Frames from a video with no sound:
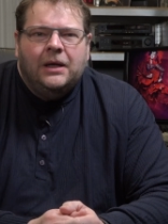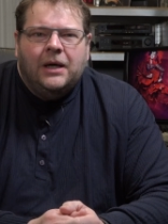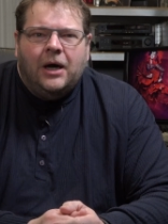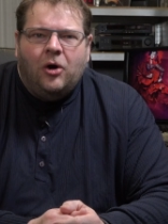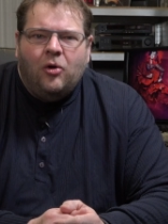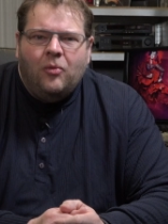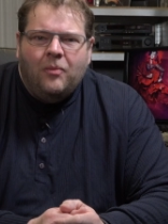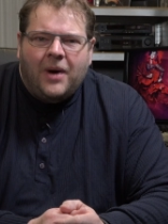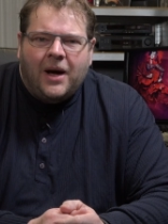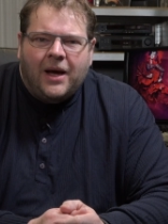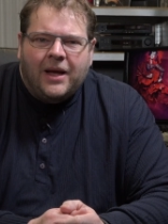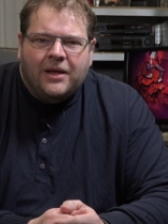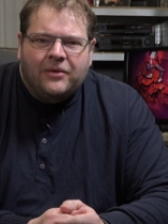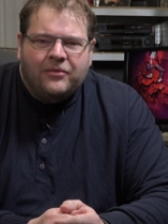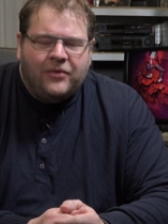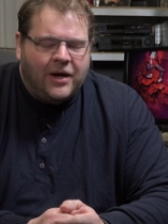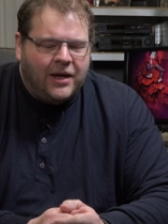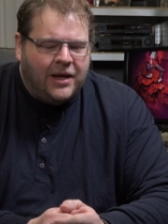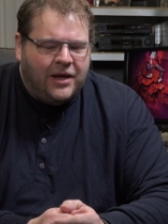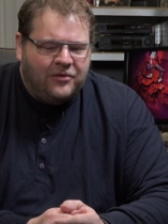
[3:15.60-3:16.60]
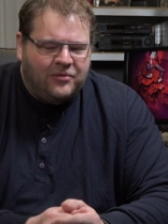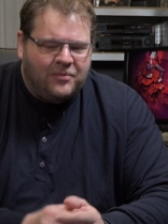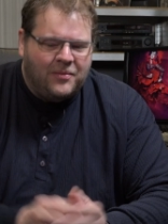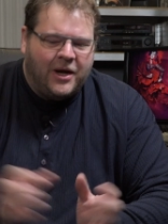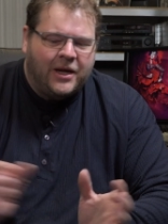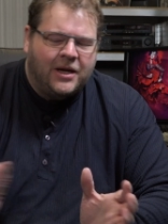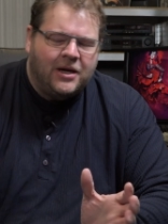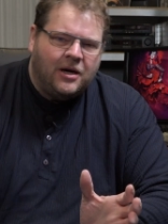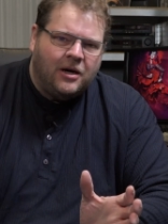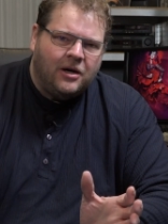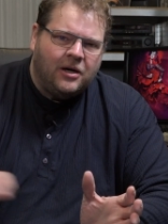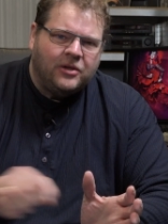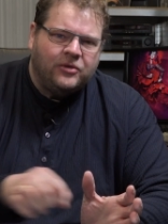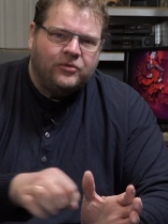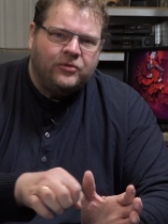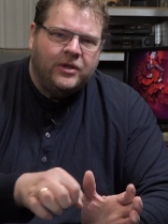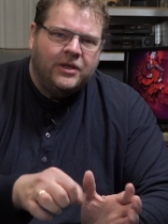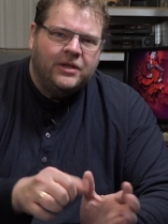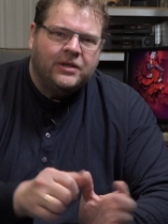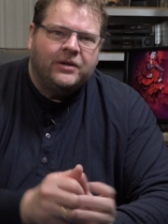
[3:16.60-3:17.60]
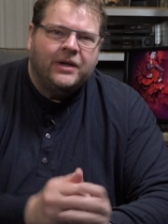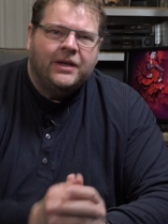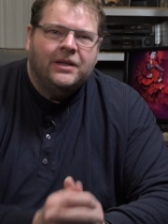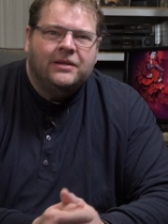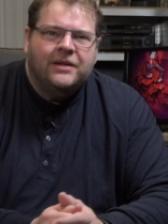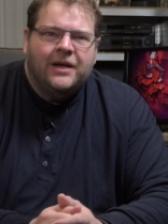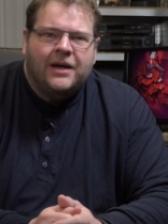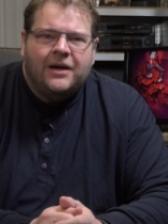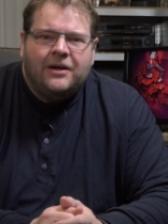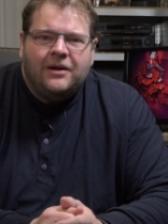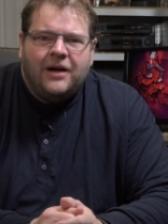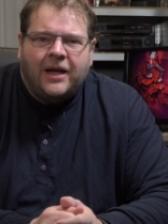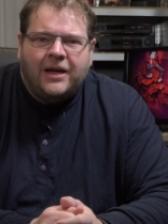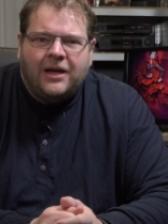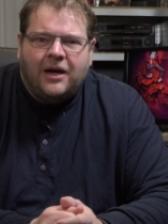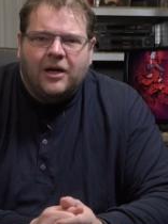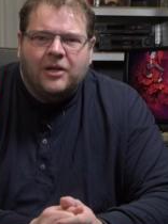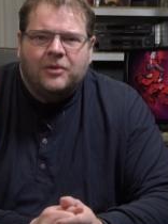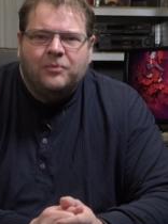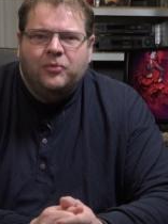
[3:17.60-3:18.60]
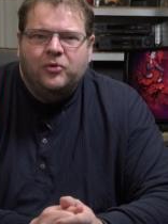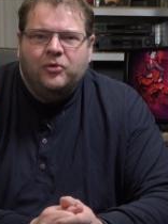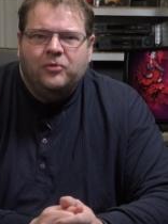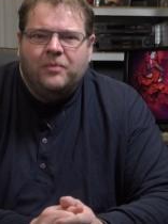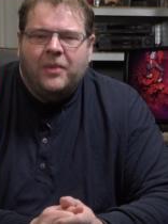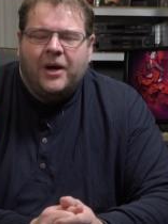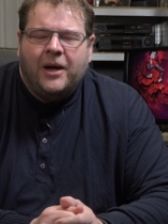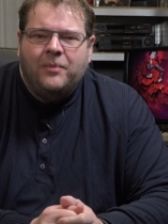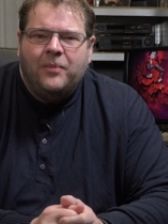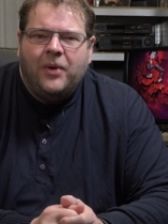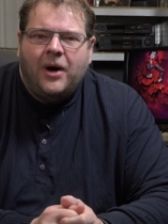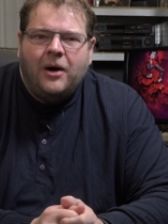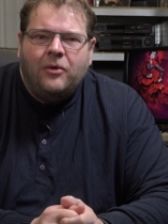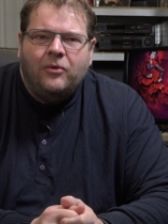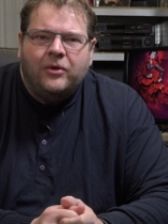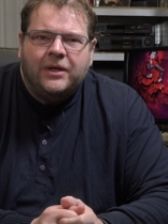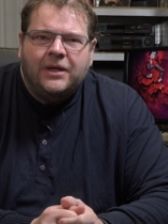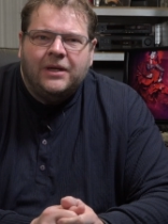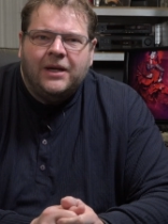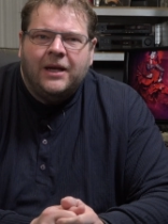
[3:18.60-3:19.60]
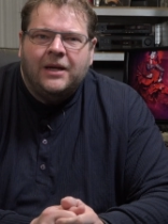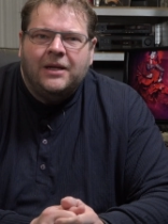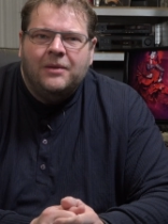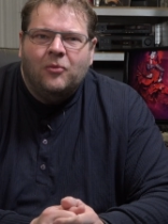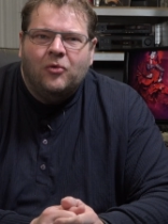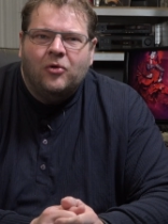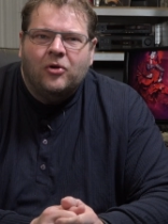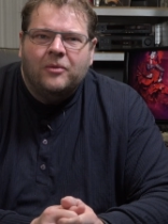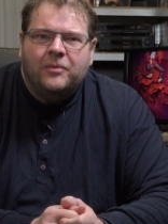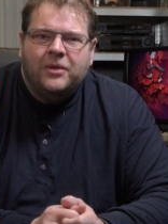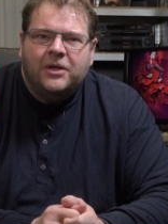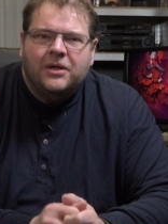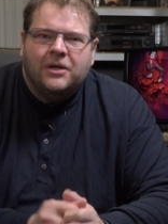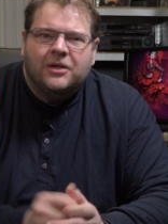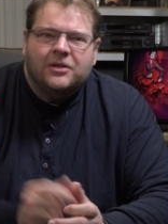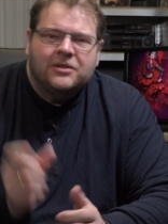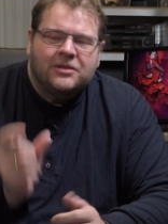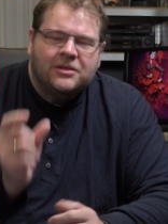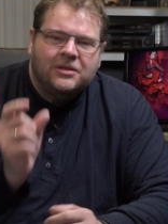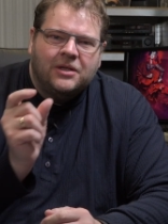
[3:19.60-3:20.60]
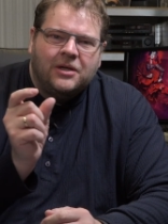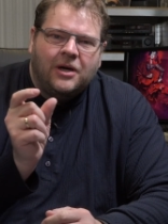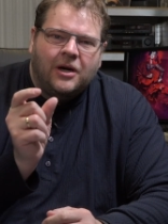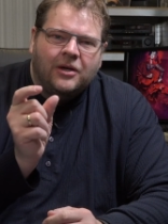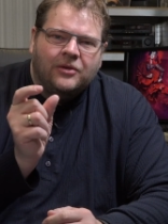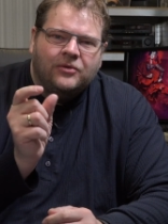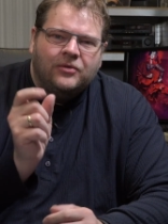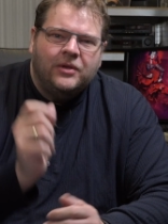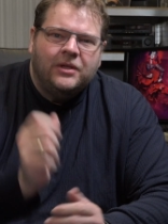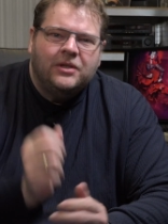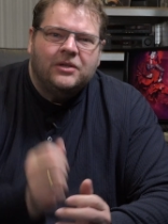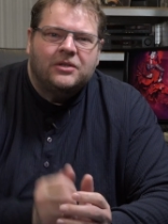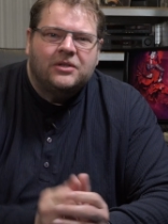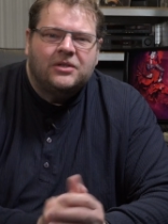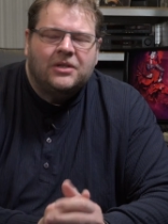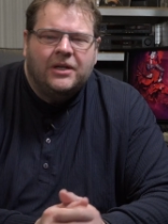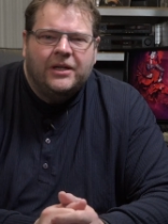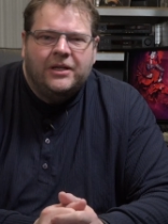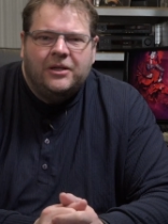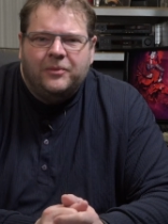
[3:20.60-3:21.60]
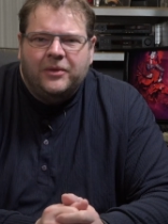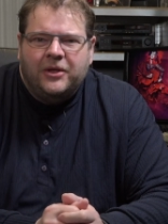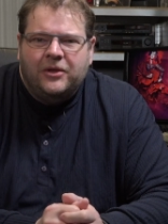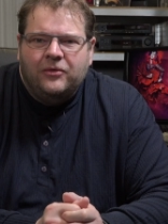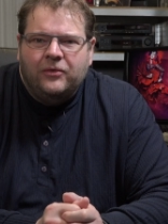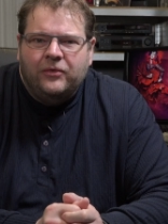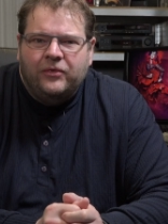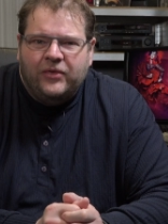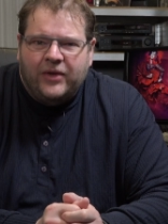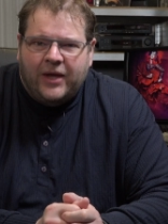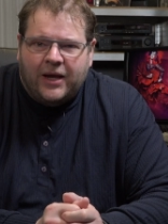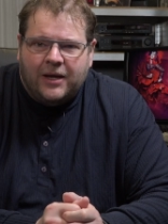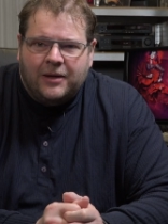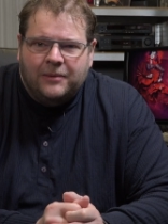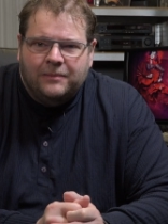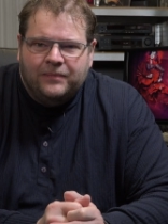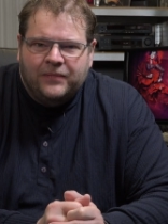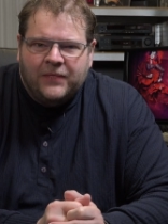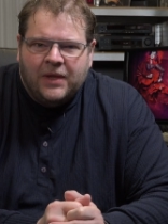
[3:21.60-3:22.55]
oh my, if I have my card reader in there, I can't put my power in anymore, because the card reader is a little bit too thick.